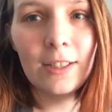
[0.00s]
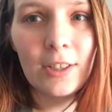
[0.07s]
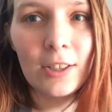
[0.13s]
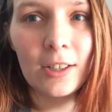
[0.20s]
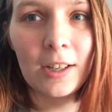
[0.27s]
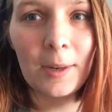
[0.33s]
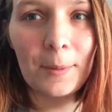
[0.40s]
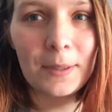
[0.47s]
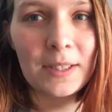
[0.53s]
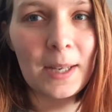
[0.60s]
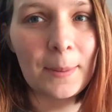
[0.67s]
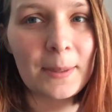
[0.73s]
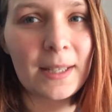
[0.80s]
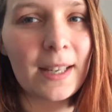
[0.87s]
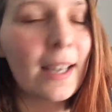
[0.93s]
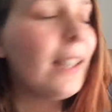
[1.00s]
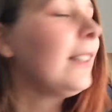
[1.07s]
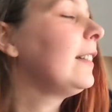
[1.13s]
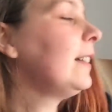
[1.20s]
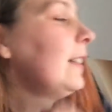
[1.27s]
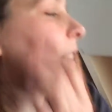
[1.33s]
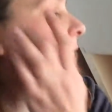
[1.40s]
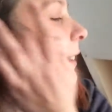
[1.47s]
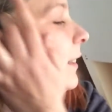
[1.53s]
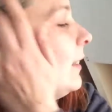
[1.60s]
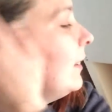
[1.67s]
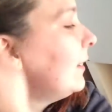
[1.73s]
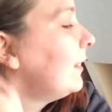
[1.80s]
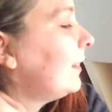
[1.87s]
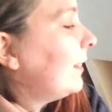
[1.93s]
He took a couple of steps again.
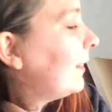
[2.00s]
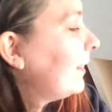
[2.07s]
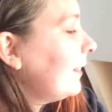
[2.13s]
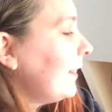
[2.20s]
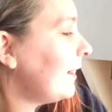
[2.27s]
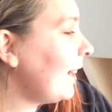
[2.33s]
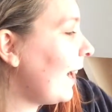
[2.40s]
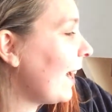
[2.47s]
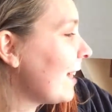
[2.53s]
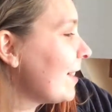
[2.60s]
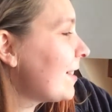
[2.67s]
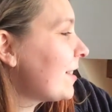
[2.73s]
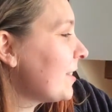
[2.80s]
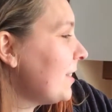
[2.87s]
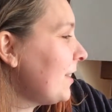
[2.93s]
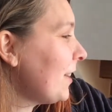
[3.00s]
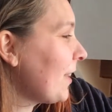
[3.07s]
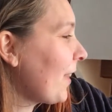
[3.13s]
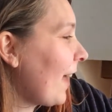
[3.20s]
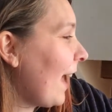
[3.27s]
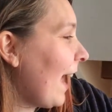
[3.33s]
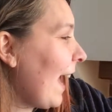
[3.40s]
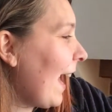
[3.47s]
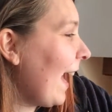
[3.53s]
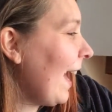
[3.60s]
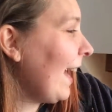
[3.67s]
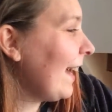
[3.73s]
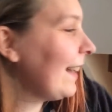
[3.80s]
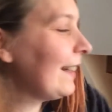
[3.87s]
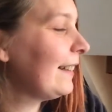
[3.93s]
Oh, he saw the
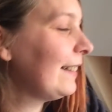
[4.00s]
hat.